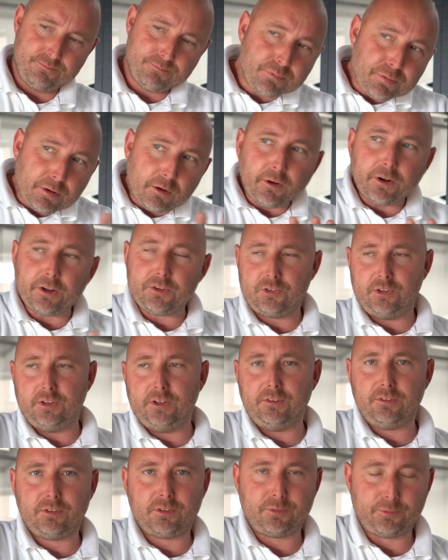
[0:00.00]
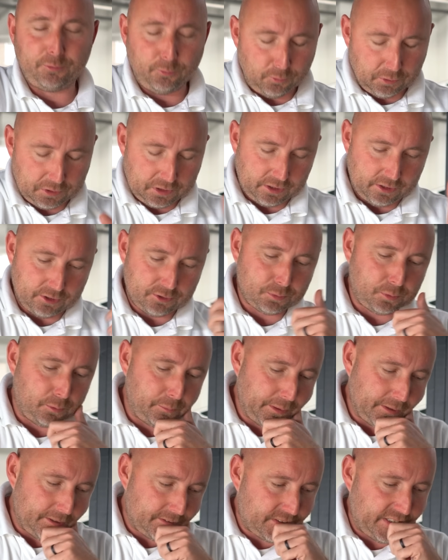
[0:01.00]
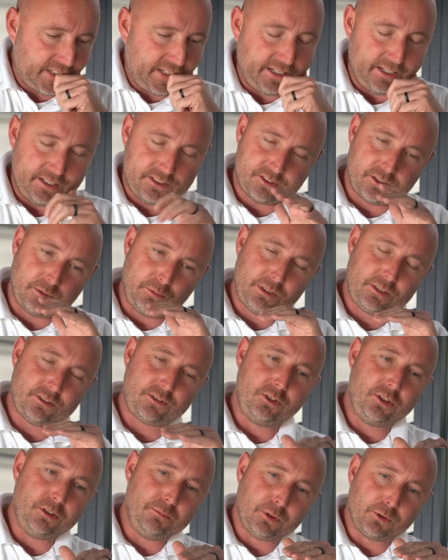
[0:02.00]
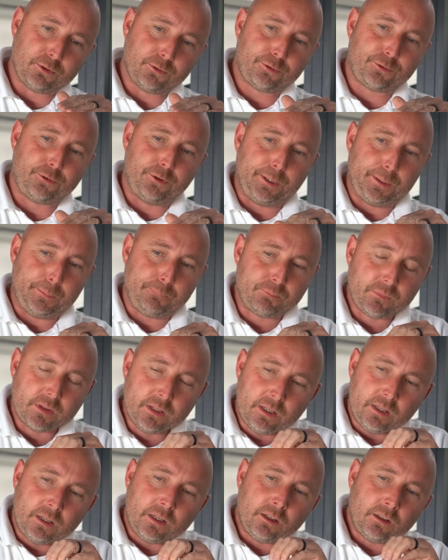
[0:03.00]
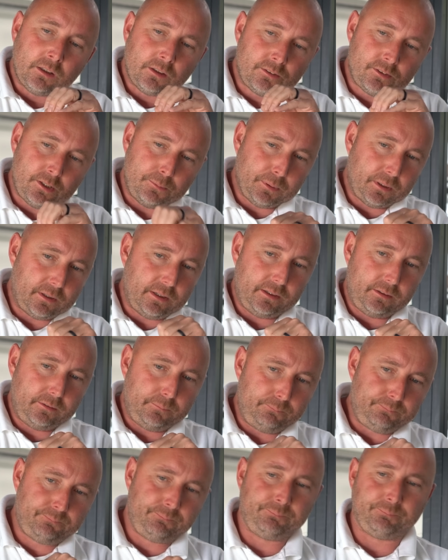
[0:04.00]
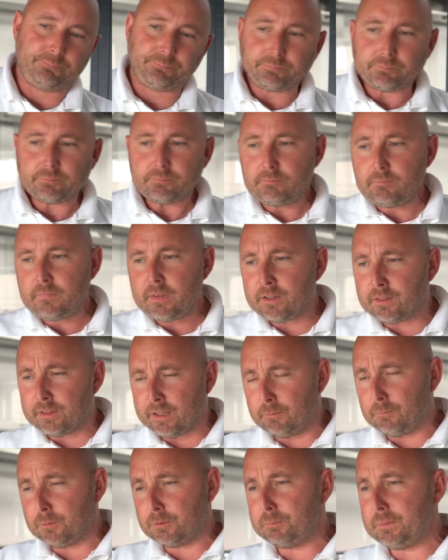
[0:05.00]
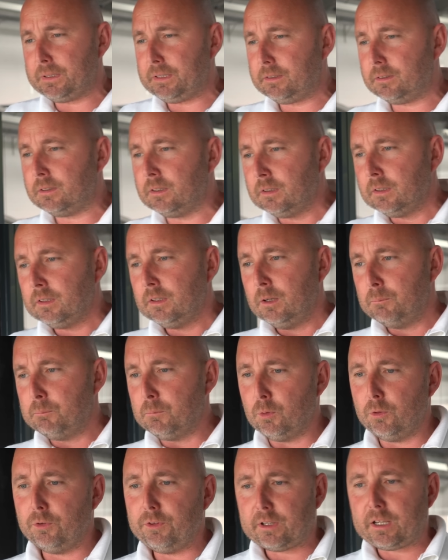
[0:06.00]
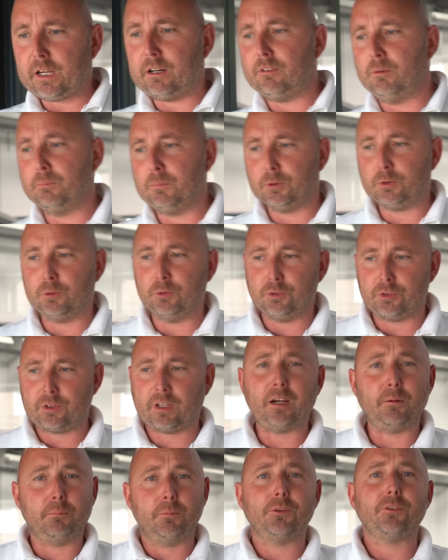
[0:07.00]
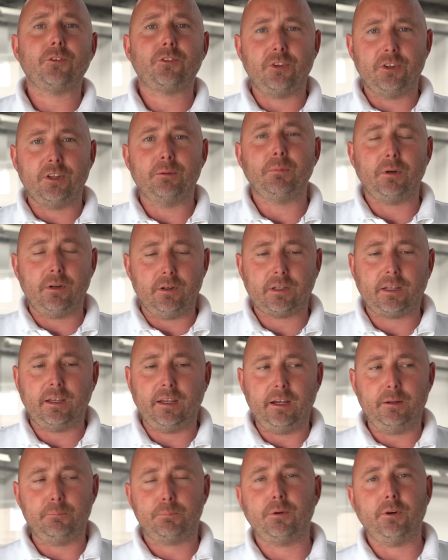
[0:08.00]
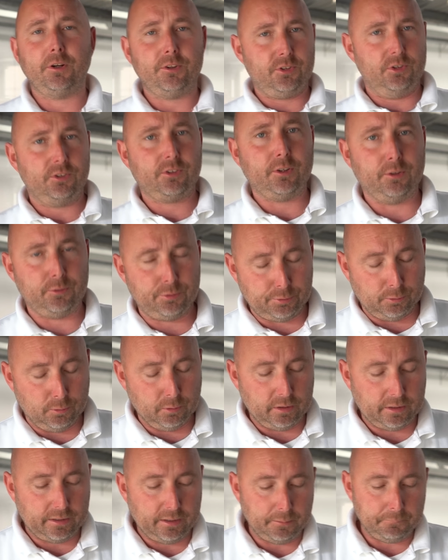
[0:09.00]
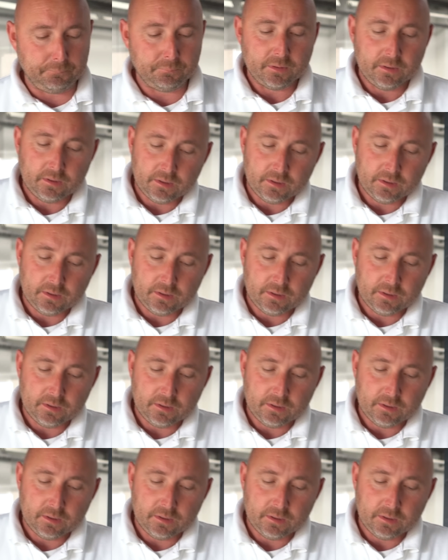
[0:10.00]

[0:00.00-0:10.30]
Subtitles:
Prices, forecasts, what we're going to say here. So with this new Model 3, typically that would mean more of the current models come onto the market and prices could fall again.